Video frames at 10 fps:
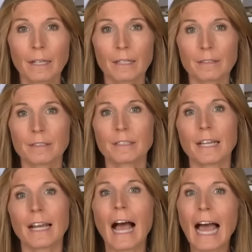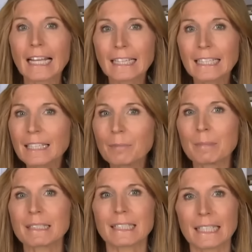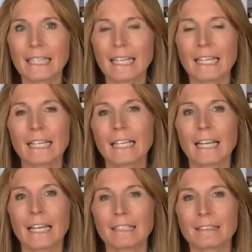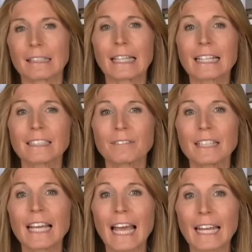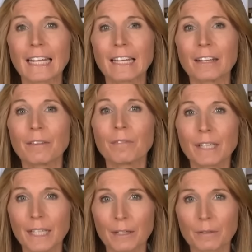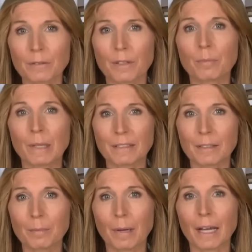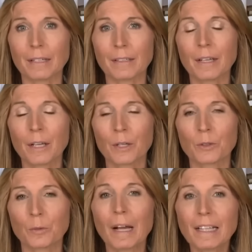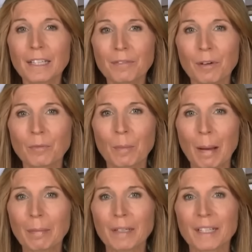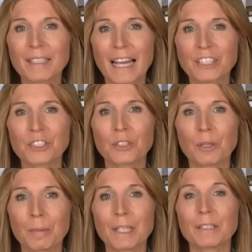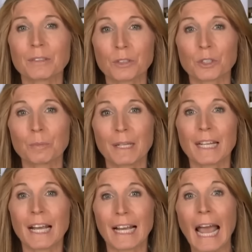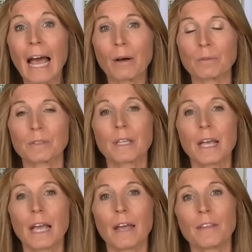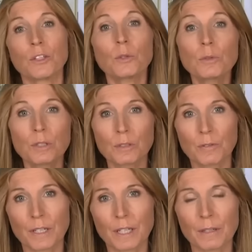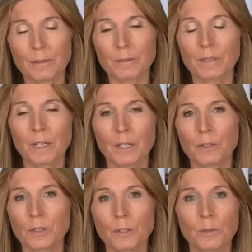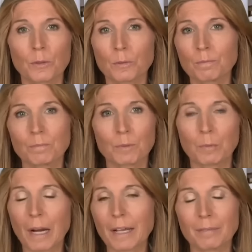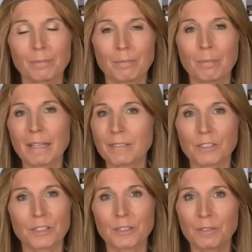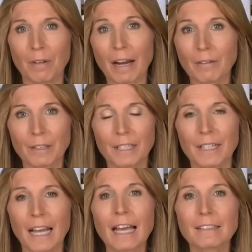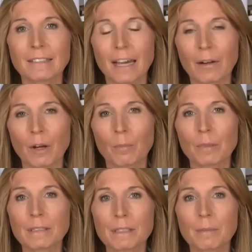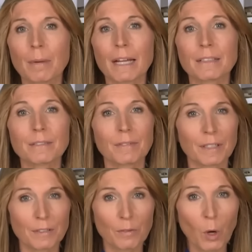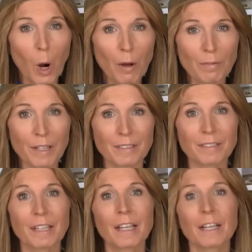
It is to take highly misleading and selectively edited videos of President Biden directly from Republican National Committee social media accounts and then use those videos to spread messages virally to cast doubt on President Biden's fitness for office.